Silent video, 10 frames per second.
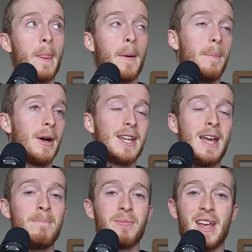But
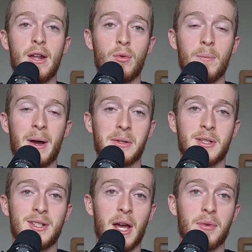again, it all
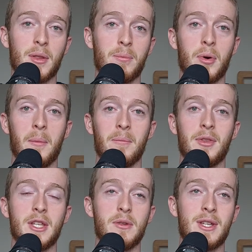matters down to the
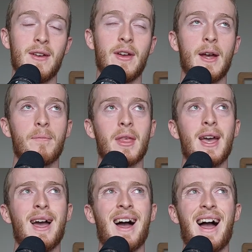prompt that you give it.
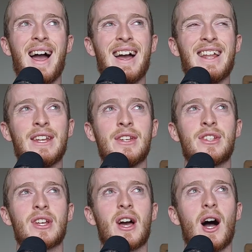
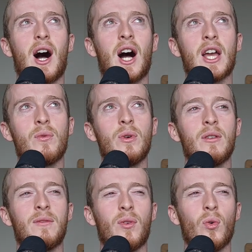And I would
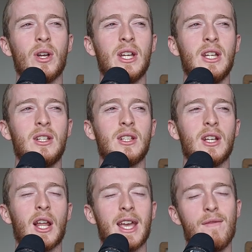avoid,
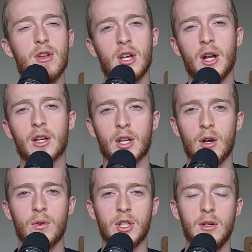like, if you're going to
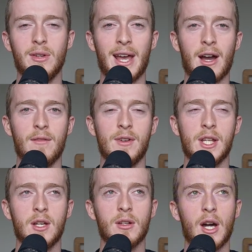go and use AI
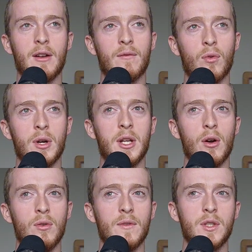videos, I'd avoid
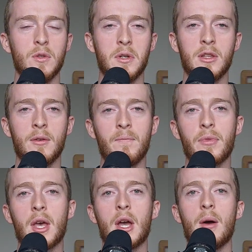overdoing them
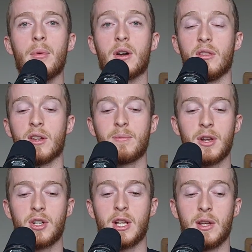because,
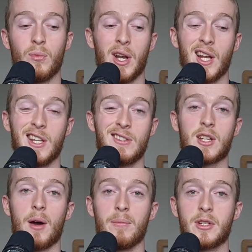especially when at least
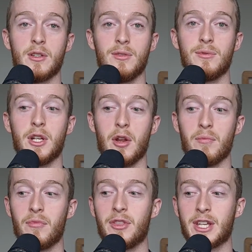comes to,
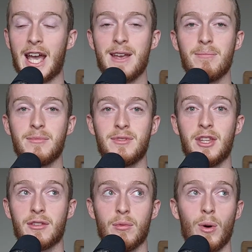the game,
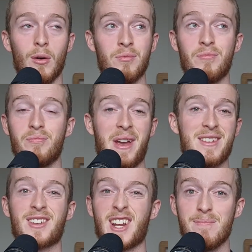well,
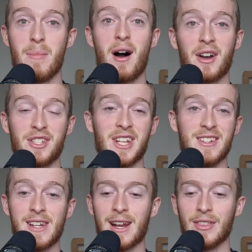basically marketing and
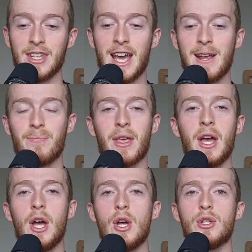selling the game,
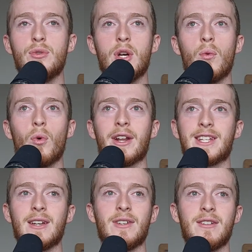you don't want to
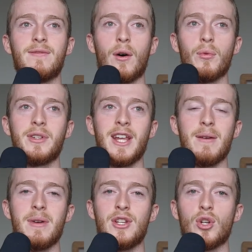give a false
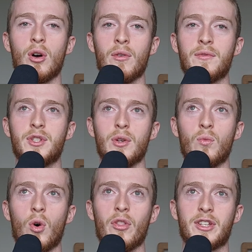image of to
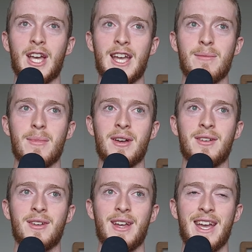what the game
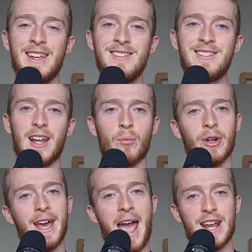is and
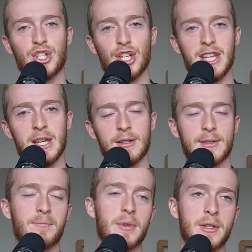what it actually
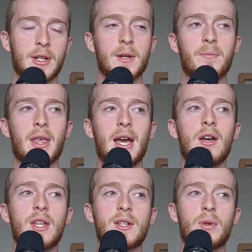is. So
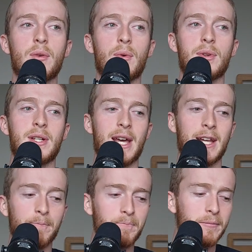that's what I will
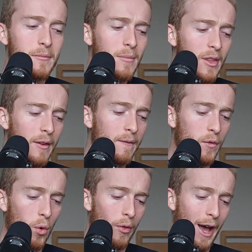say
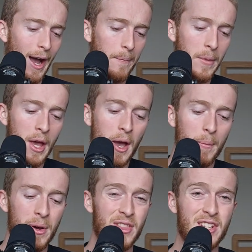for that.
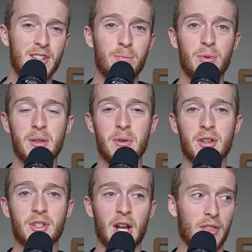But this is pretty
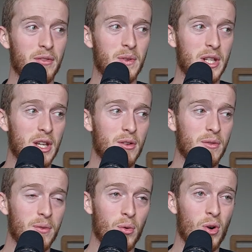much the video
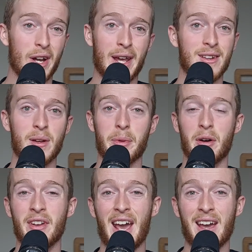for, I guess, something
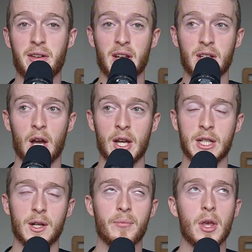of an asset
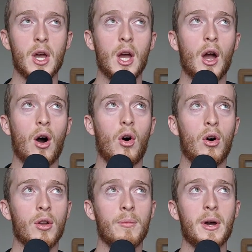guide.
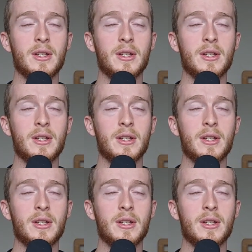On my